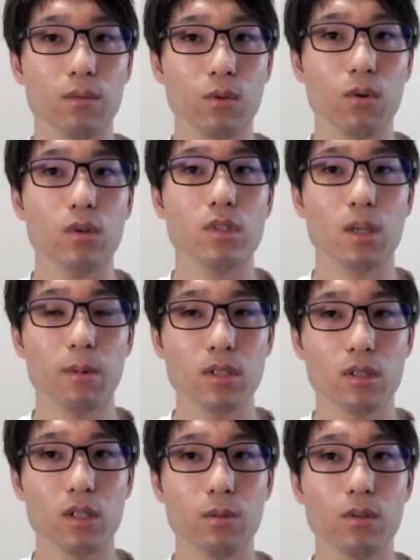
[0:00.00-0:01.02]
set up a
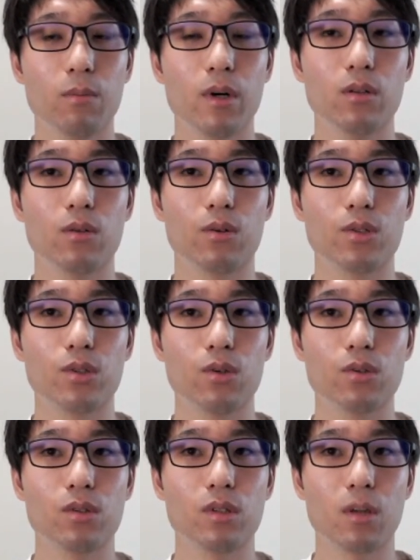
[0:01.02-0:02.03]
local server to
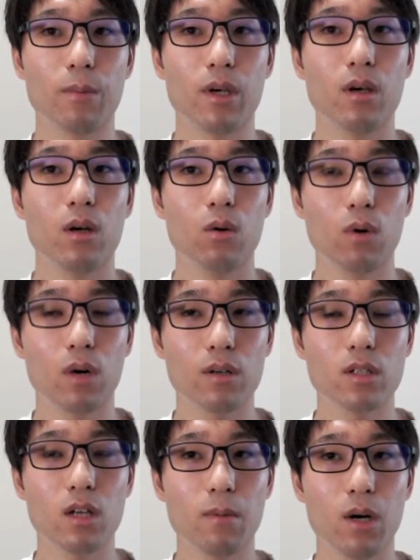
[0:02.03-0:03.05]
use the React Native
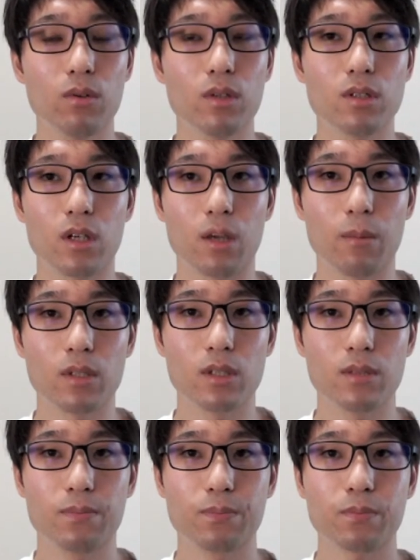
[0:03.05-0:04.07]
JavaScript
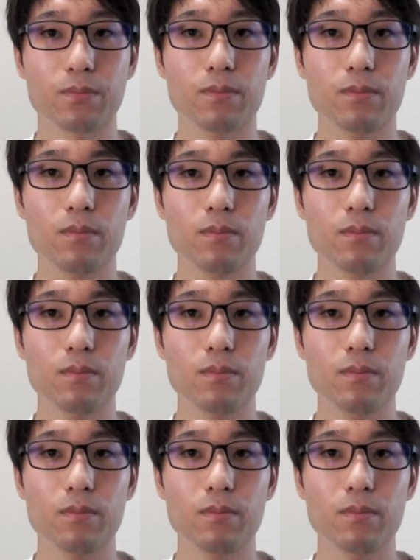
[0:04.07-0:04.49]
bundle.